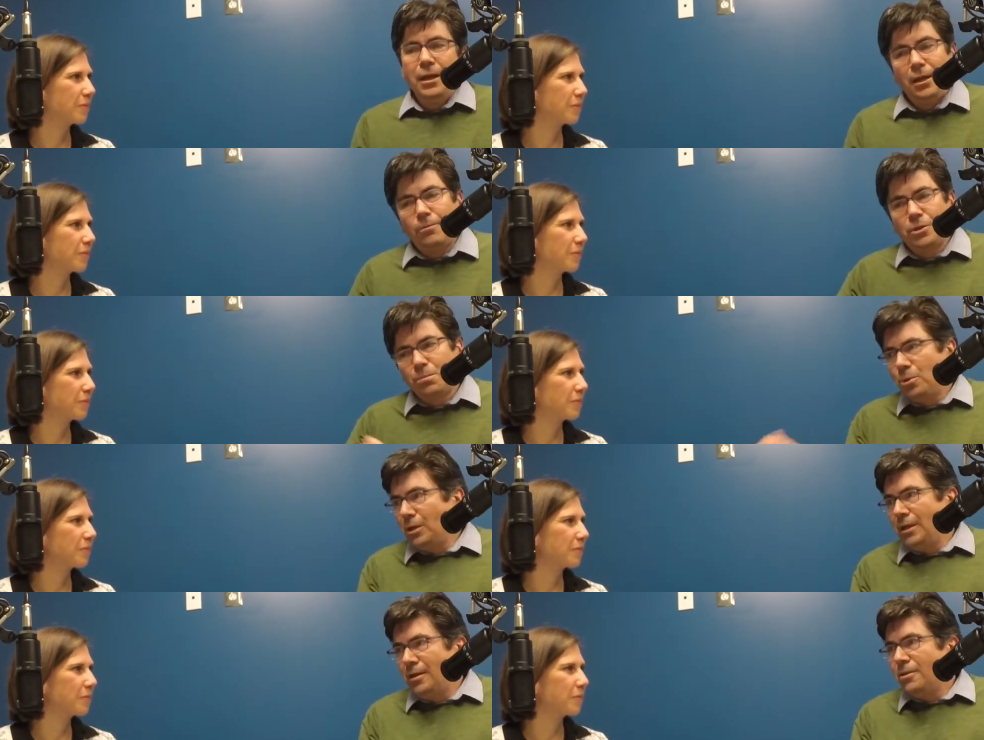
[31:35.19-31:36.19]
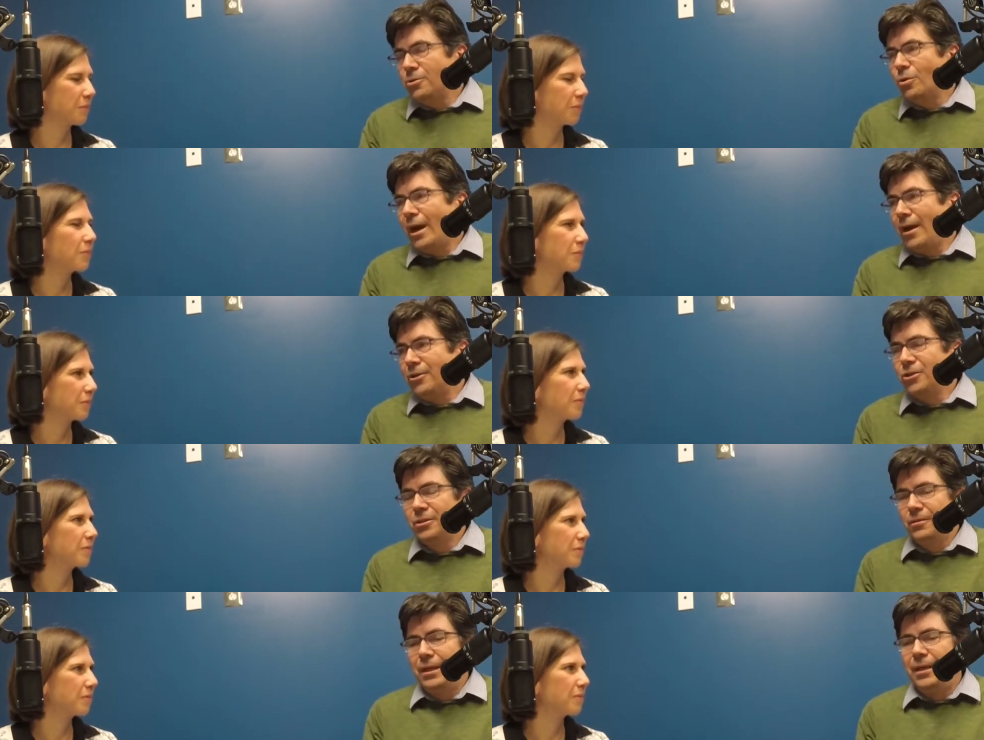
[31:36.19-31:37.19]
Speaker 1: and I'm just putting it in the trash,
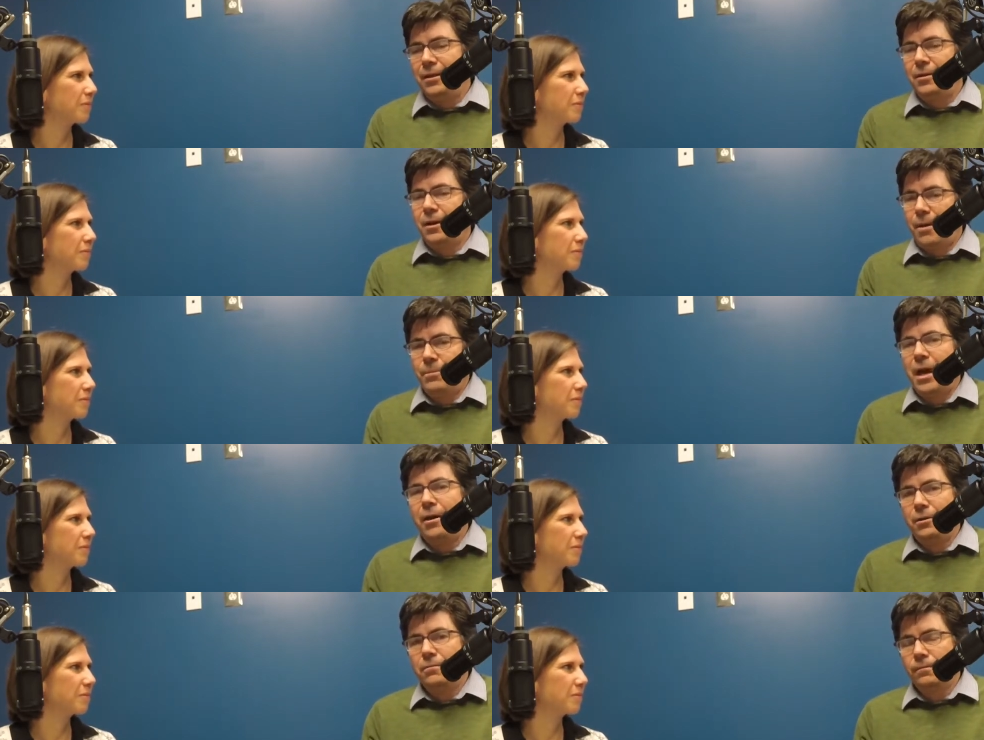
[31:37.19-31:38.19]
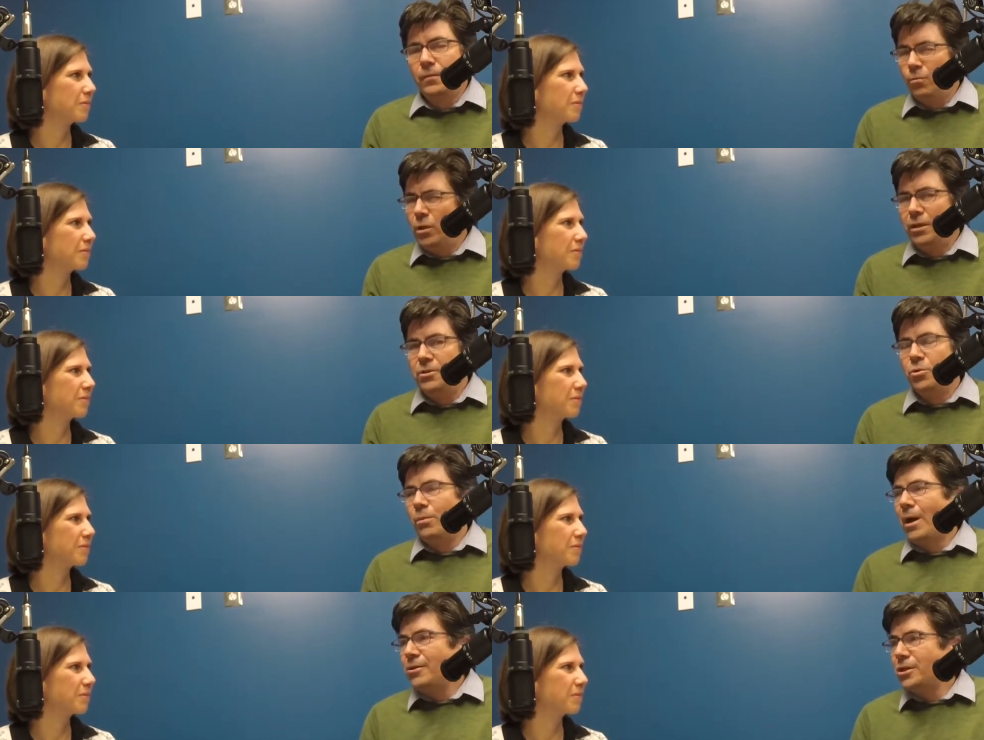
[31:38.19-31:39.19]
then I'm not really doing
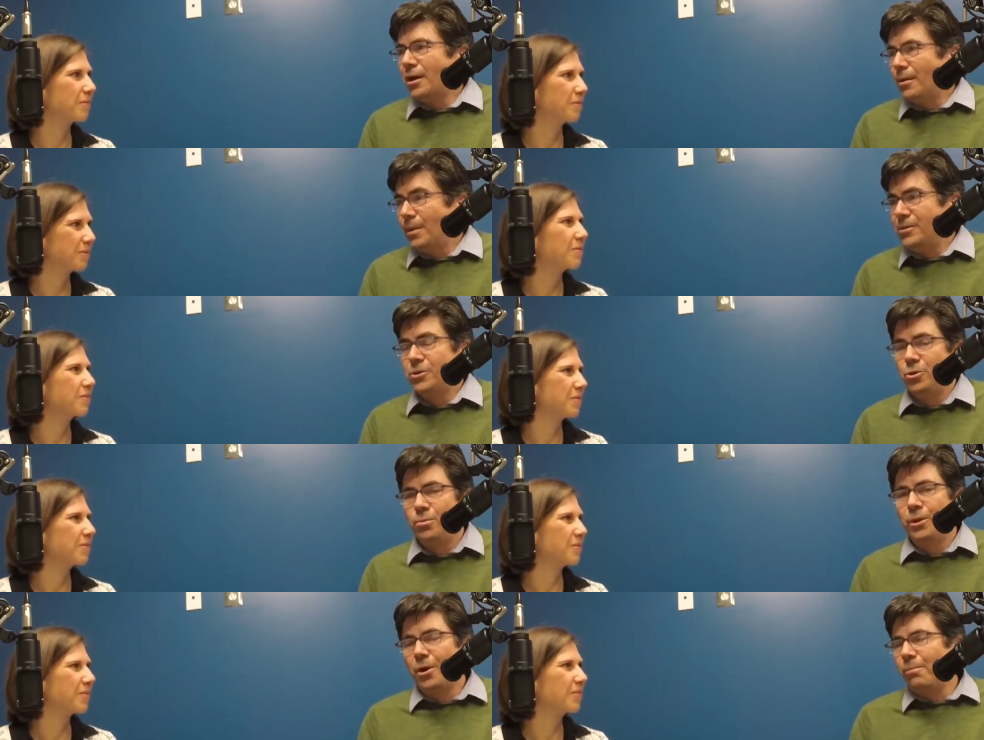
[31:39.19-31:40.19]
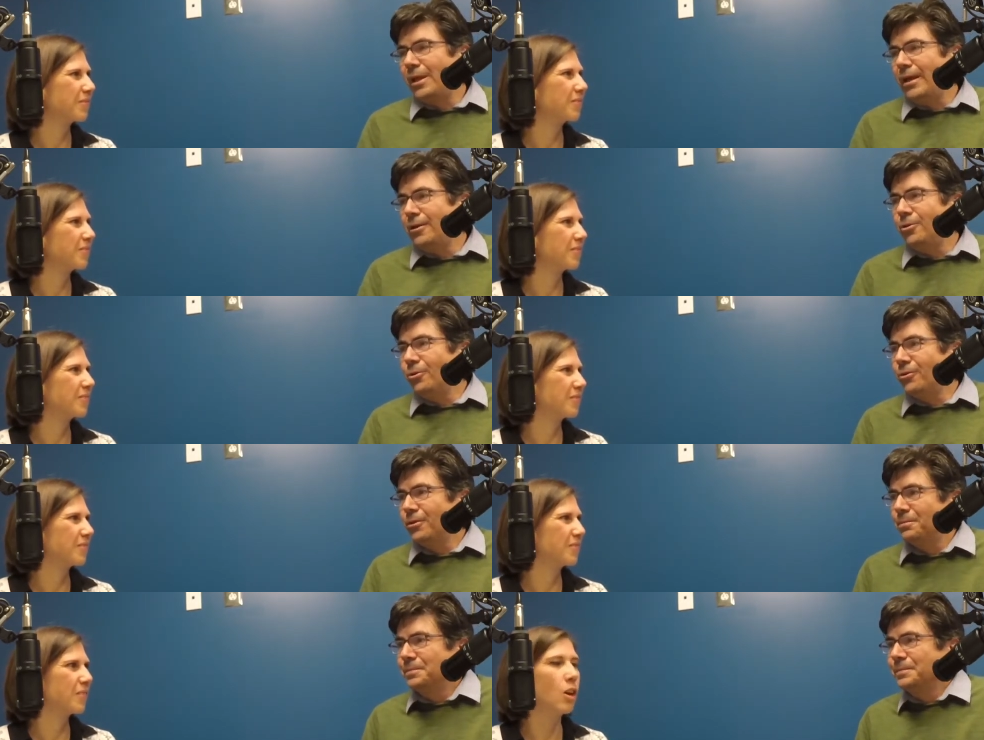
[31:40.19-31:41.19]
my job as a human on planet Earth.
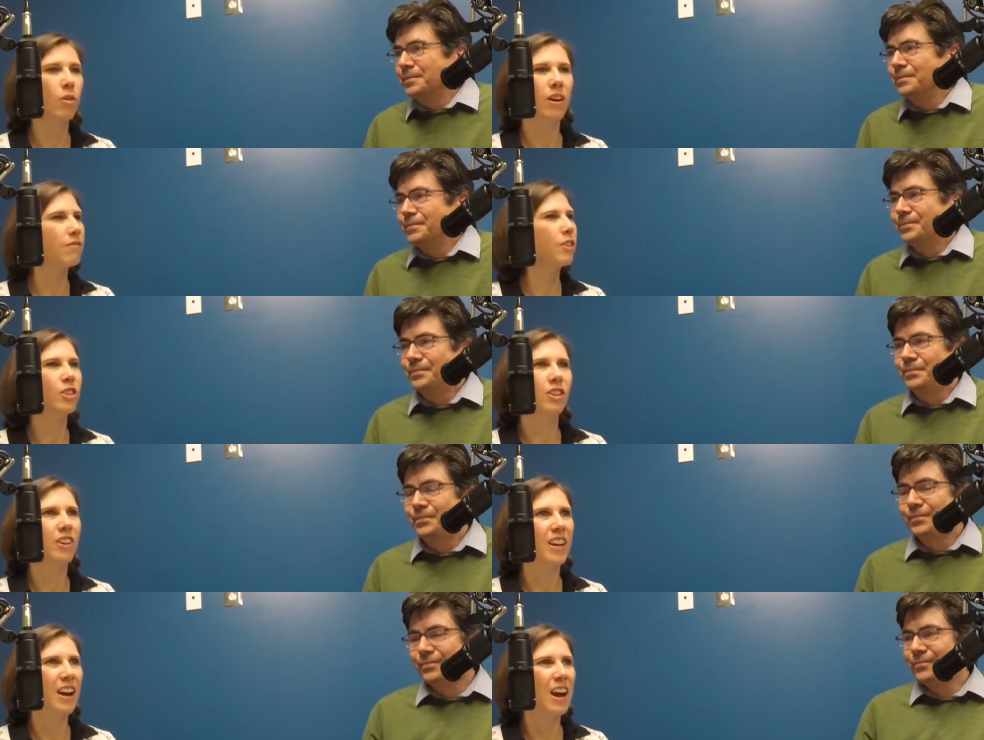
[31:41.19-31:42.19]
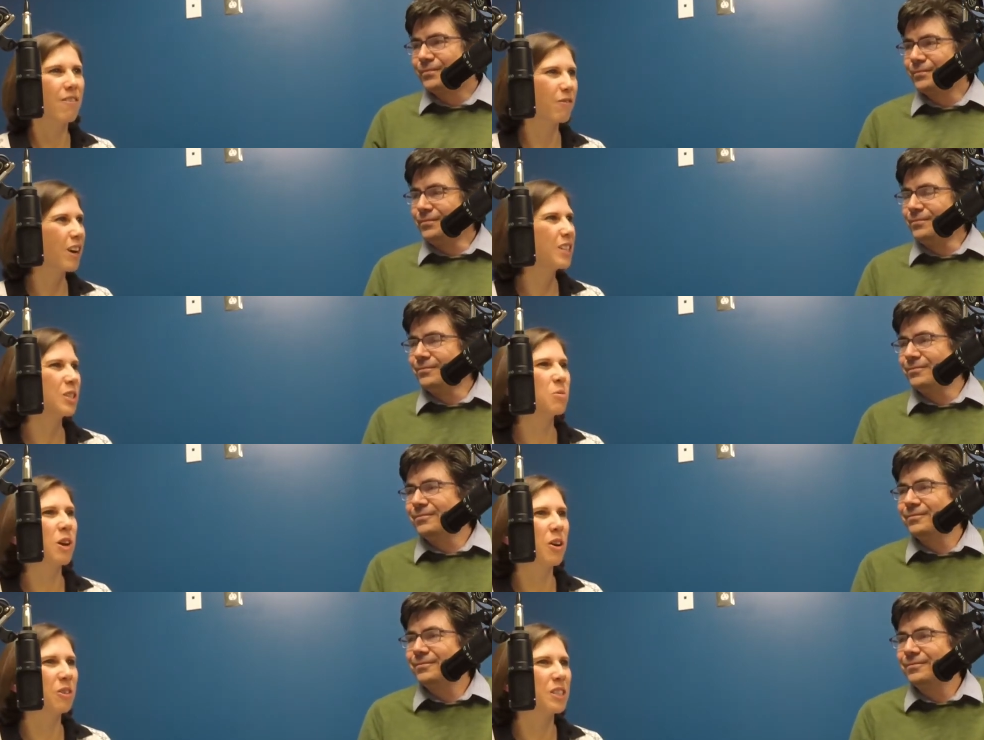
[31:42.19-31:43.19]
Speaker 2: Oh, I feel you. And I have friends as
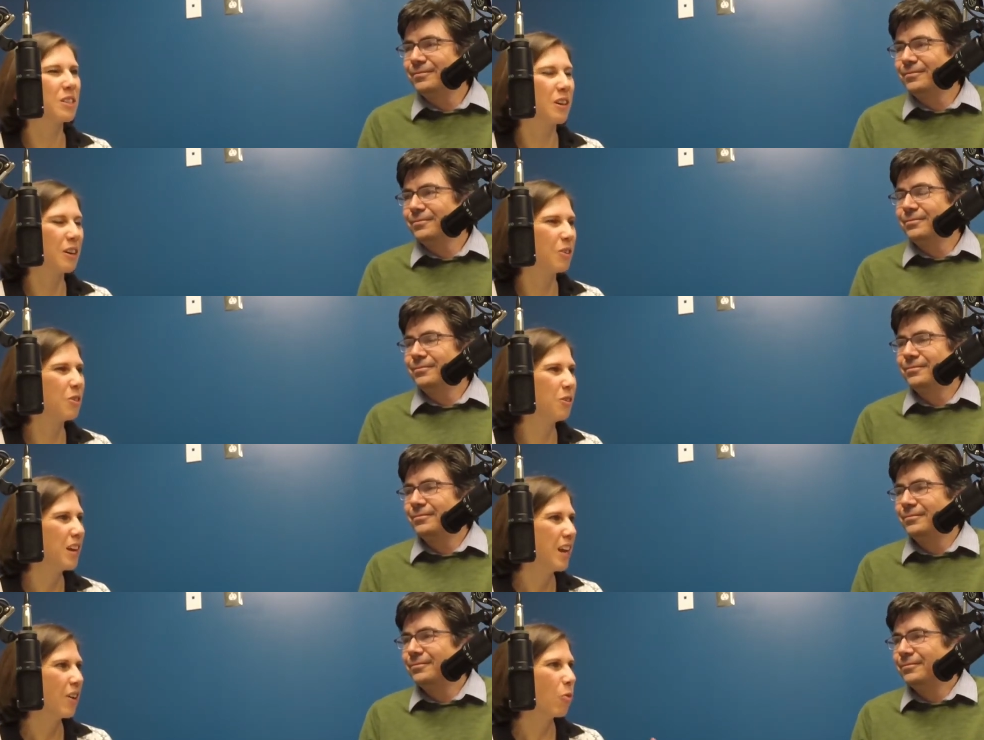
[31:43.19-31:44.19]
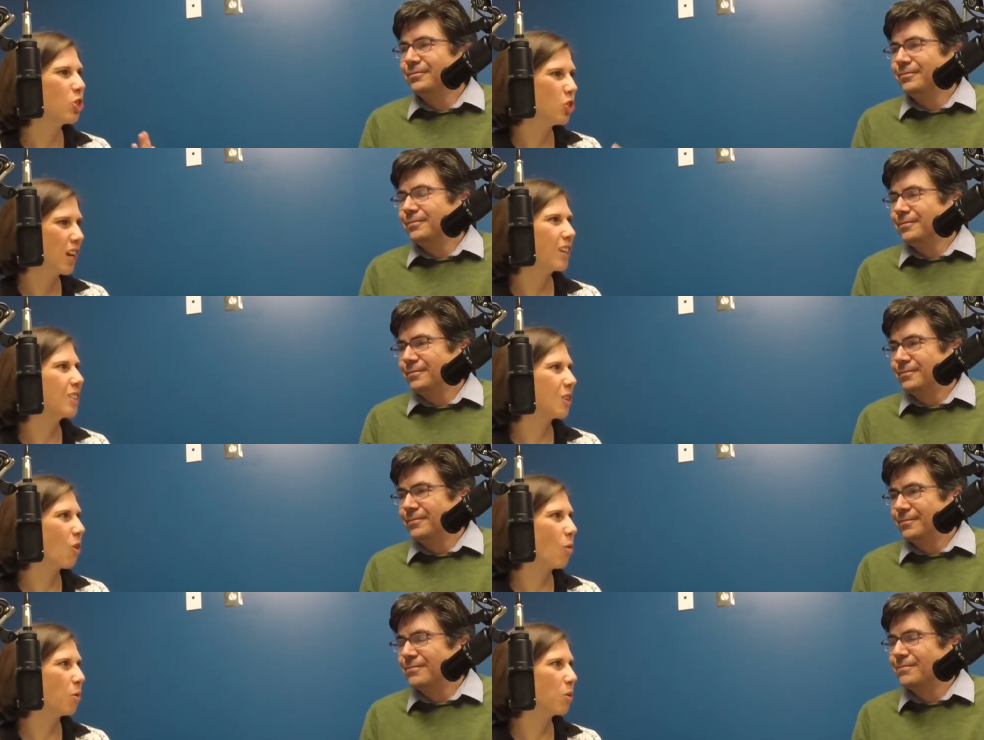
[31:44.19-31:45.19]
well as uh, who, once you get into
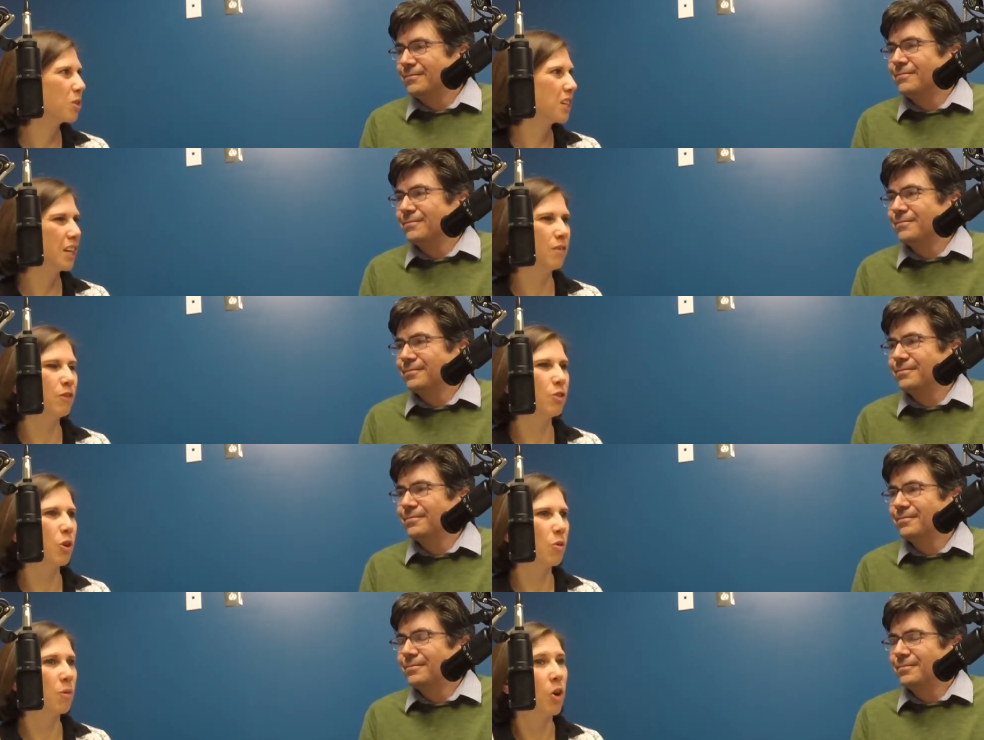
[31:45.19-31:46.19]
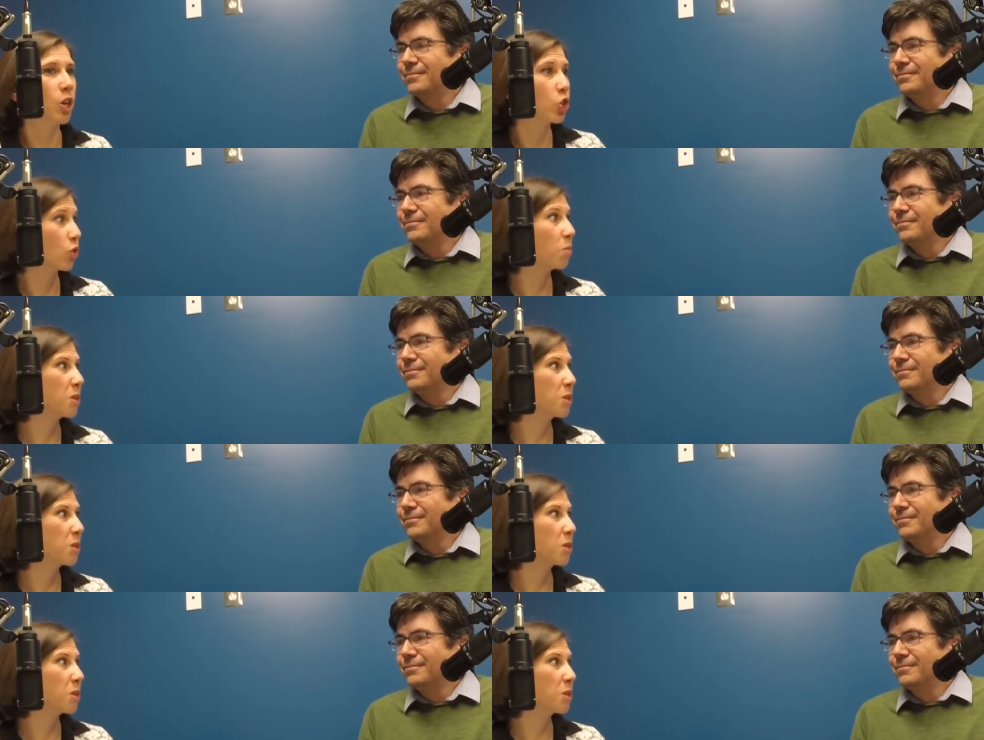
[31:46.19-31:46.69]
composting, if you go on a trip